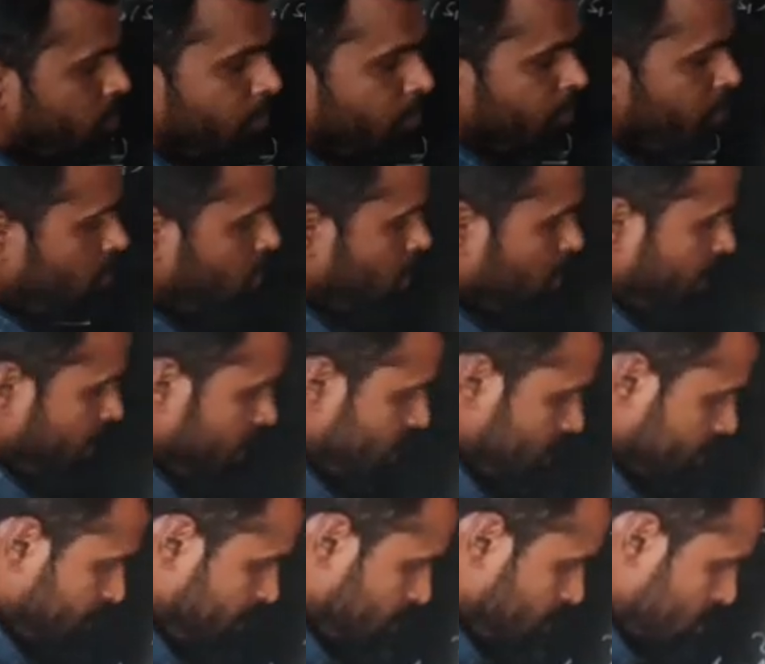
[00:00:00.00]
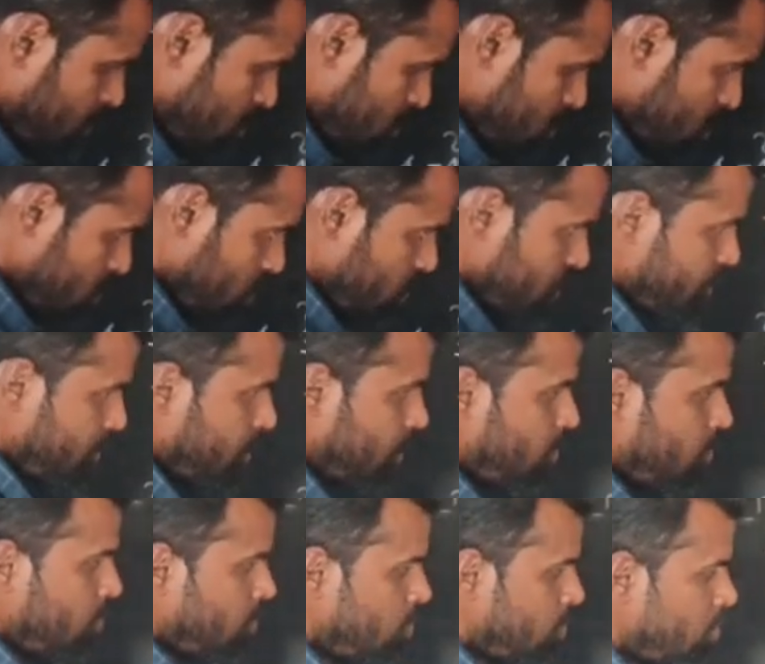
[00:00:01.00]
4 minus 4,
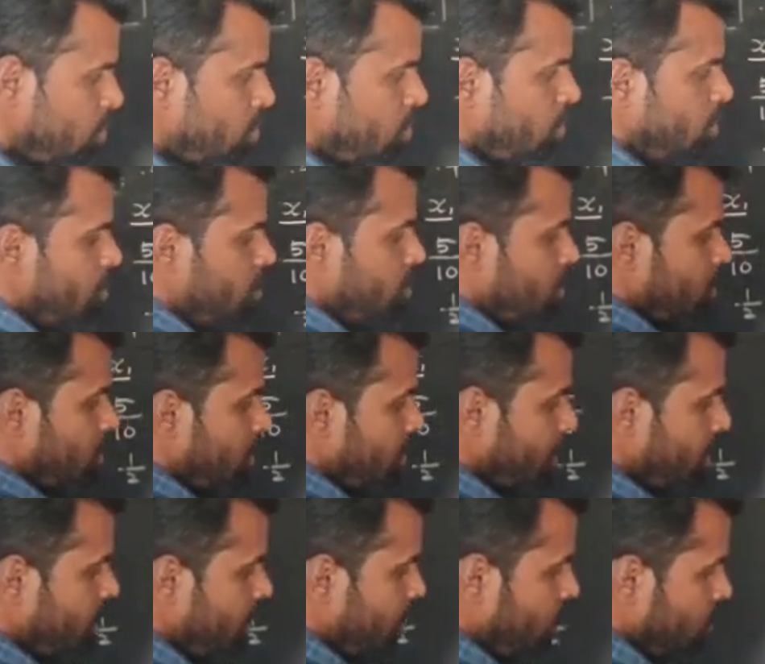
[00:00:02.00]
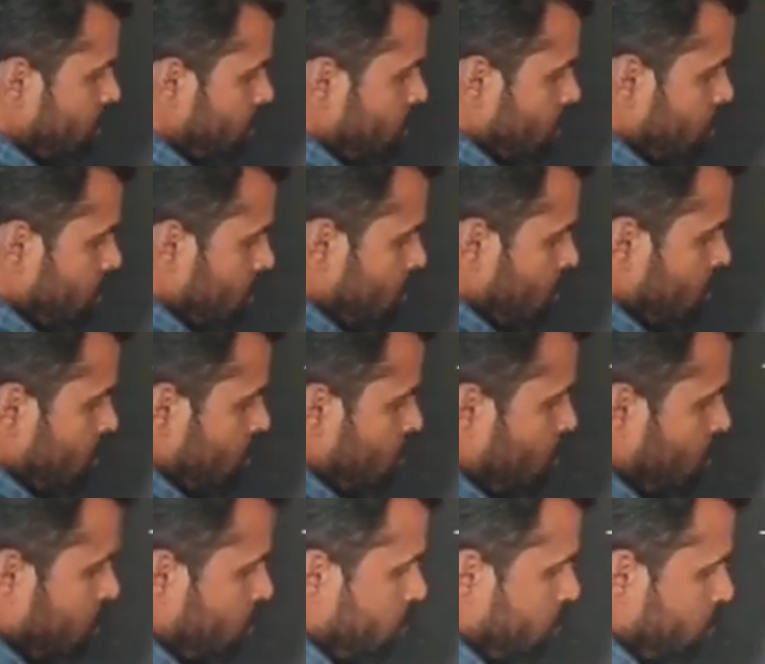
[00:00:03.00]
0. Here
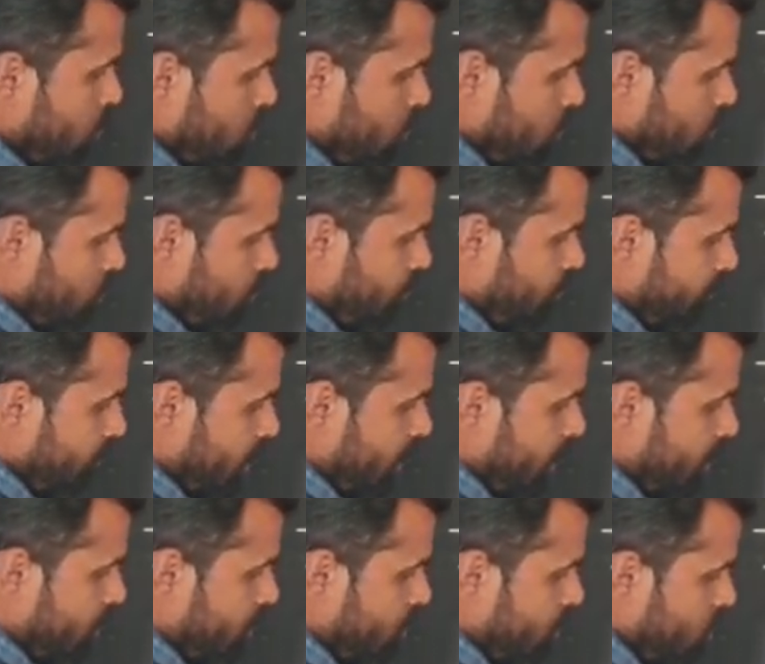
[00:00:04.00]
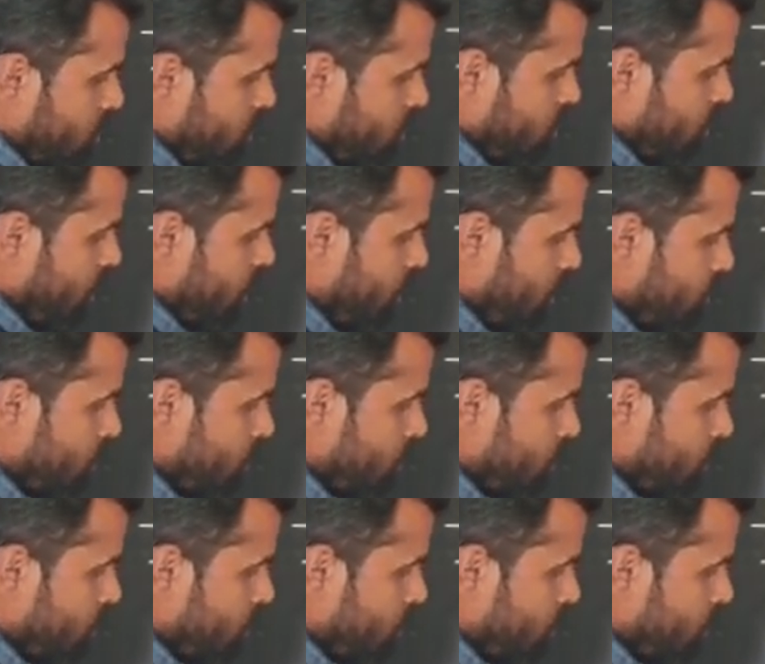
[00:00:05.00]
2, 5. So here